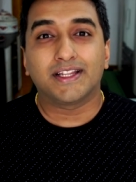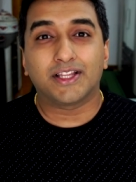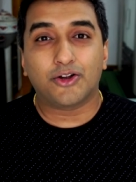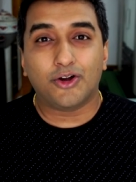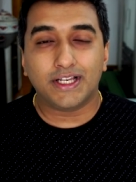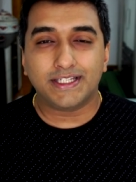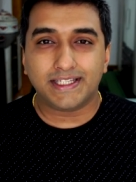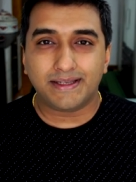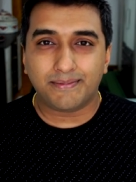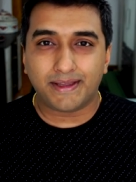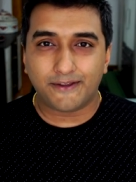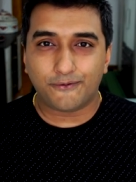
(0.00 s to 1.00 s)
The quality
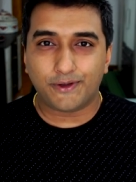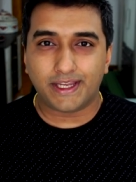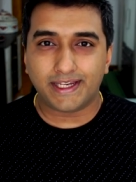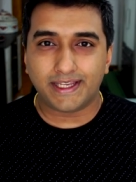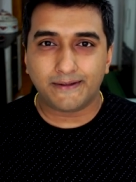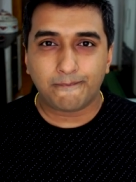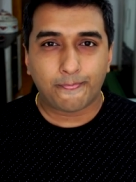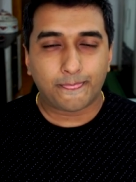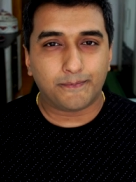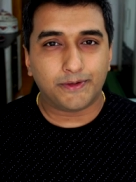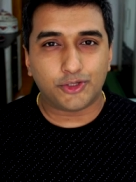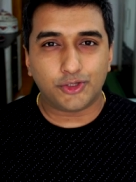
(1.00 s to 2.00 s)
may vary,
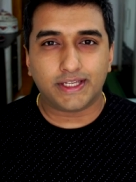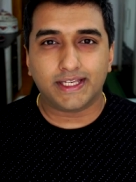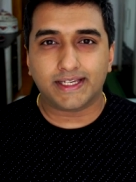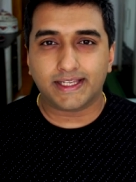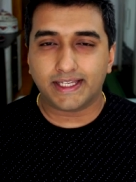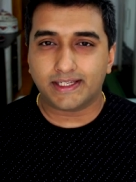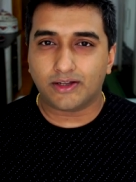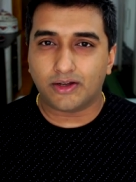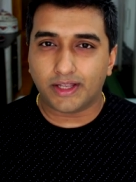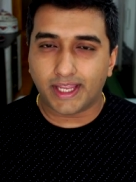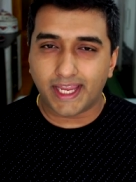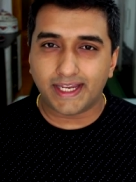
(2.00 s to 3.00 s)
but you can get
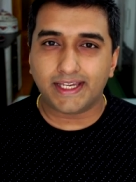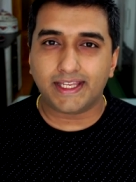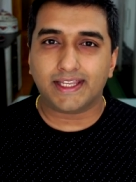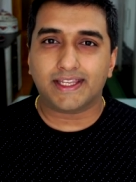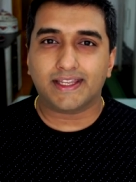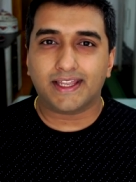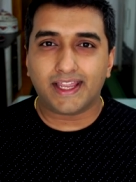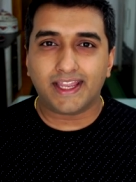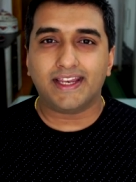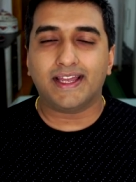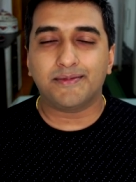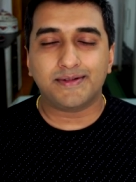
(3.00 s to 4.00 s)
any,
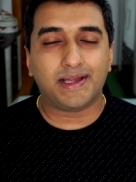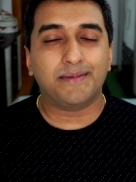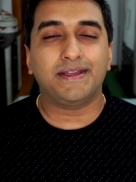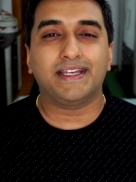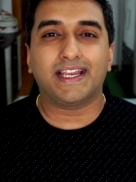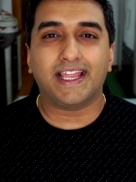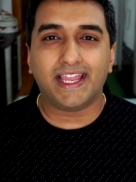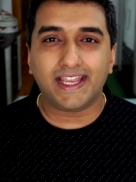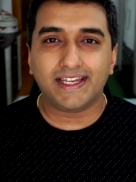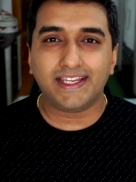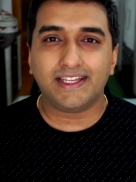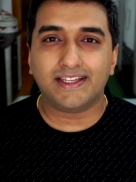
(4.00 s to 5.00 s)
I mean, I mean
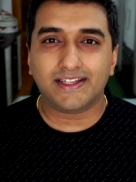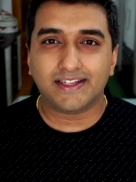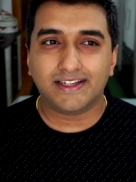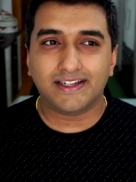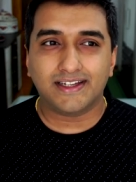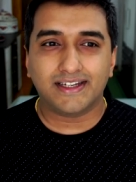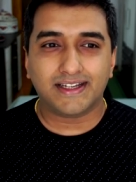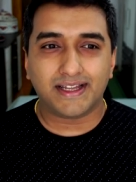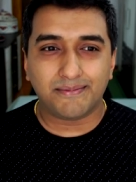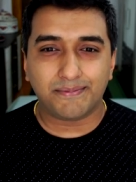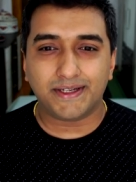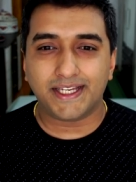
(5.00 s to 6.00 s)
any uh,
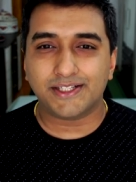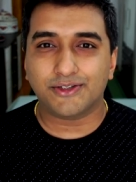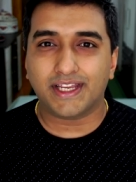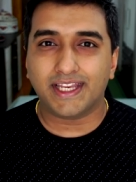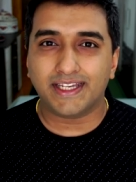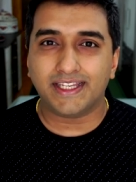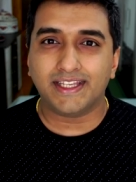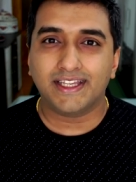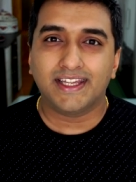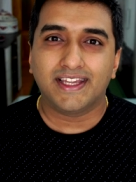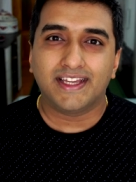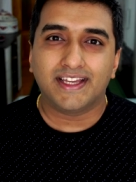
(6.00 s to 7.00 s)
companies or any
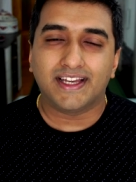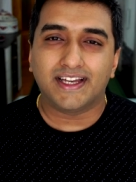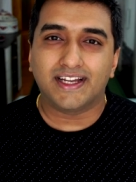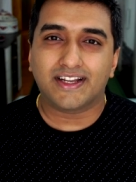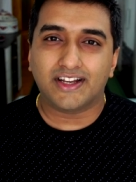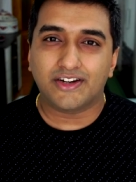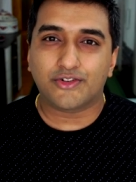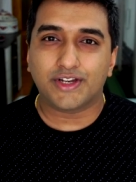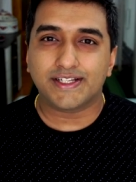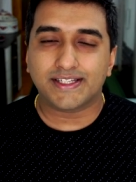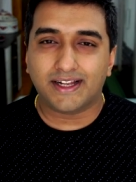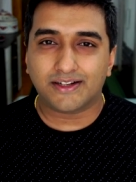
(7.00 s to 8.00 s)
uh,
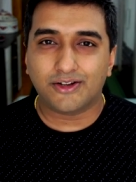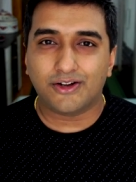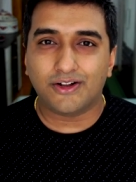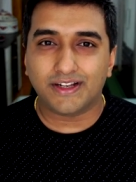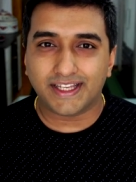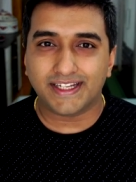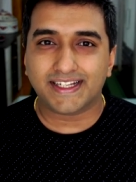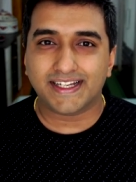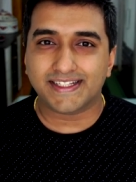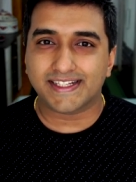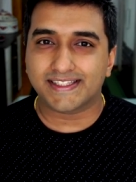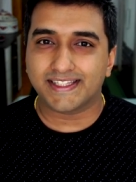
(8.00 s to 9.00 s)
countries alcohol in
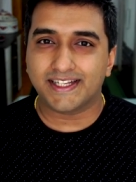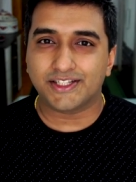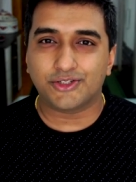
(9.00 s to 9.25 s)
Kazakhstan.